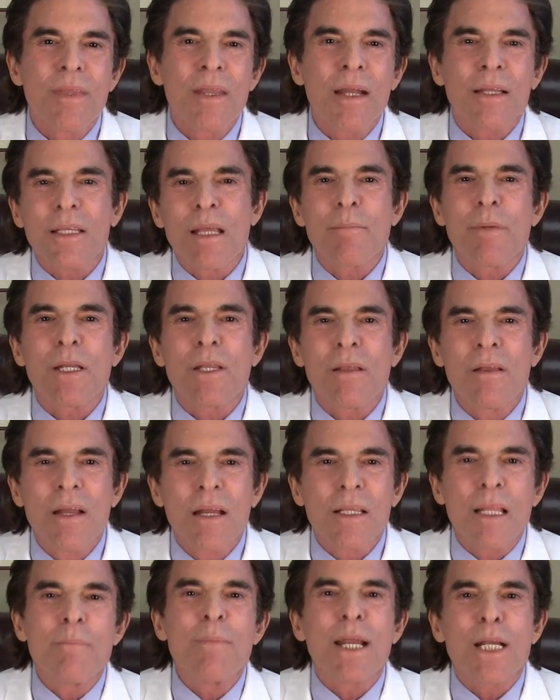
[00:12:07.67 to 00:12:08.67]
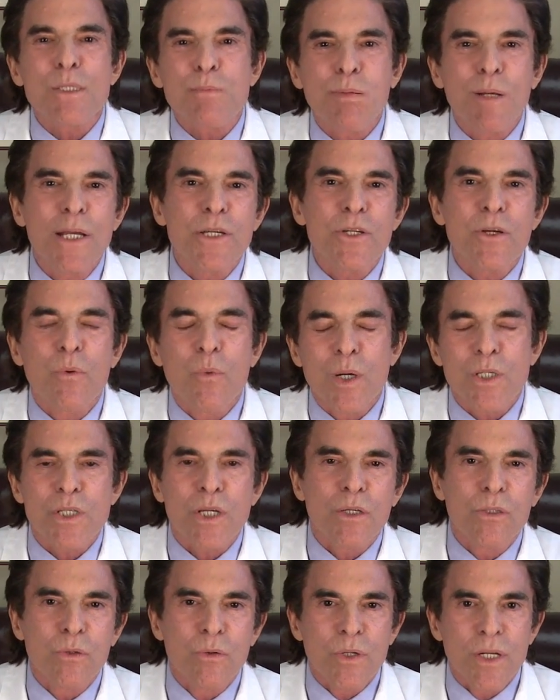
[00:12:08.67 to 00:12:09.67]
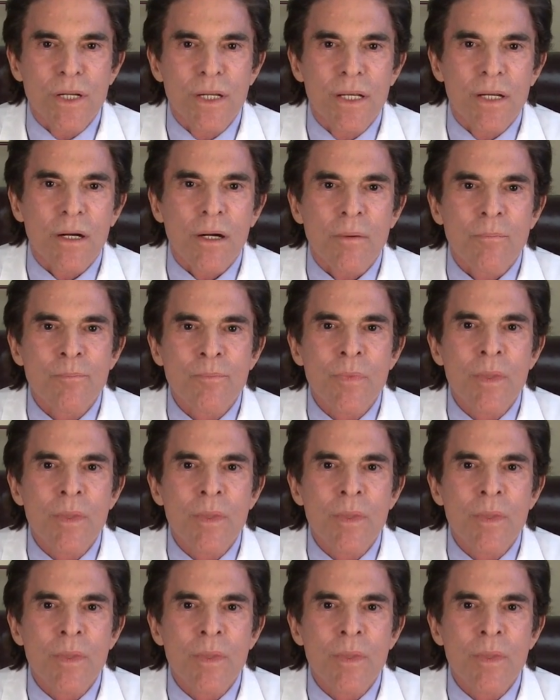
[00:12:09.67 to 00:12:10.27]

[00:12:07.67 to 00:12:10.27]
And let me explain to you what's included here.